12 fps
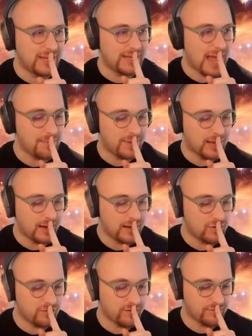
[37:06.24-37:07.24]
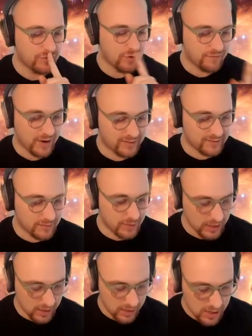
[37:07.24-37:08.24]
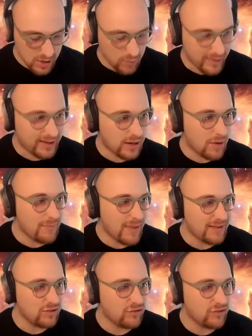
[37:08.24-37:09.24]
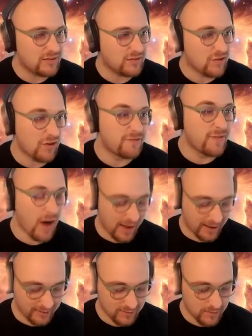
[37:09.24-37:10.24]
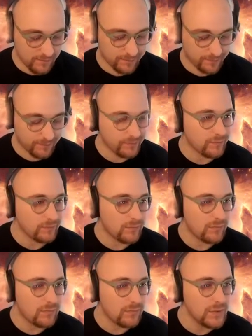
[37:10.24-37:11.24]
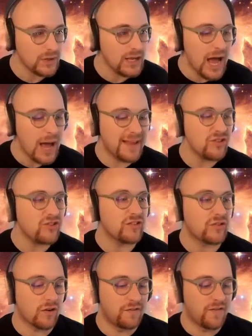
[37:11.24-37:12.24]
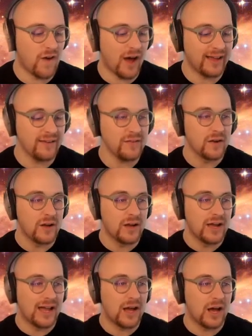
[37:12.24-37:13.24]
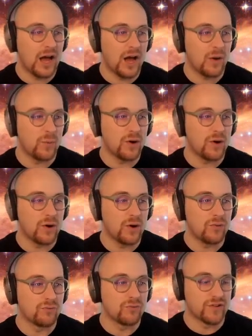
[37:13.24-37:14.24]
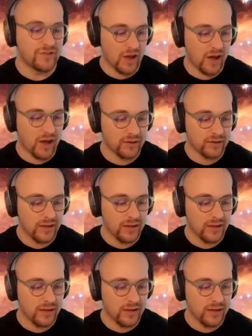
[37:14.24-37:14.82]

API, or if not very similar. We can go messages.find, and messages.find will return